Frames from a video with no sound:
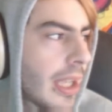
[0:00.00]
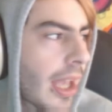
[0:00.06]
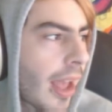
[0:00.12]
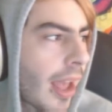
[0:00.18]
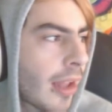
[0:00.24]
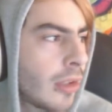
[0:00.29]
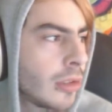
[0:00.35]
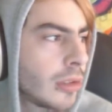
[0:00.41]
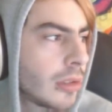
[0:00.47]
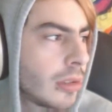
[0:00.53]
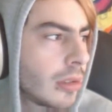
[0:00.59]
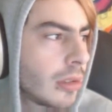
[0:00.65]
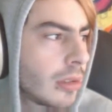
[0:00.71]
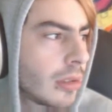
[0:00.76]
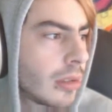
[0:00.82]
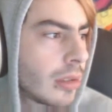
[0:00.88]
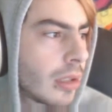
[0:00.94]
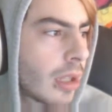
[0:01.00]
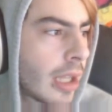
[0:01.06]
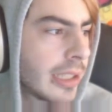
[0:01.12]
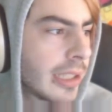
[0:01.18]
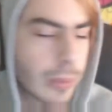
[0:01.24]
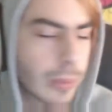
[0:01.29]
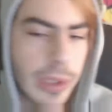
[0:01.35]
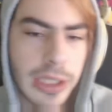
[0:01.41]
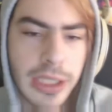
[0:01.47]
And
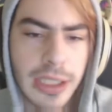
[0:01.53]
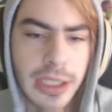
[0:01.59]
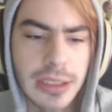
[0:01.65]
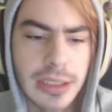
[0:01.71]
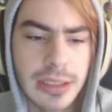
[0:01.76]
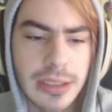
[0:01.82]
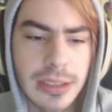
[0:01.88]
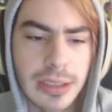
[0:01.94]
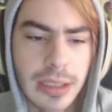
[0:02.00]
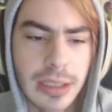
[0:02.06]
as well as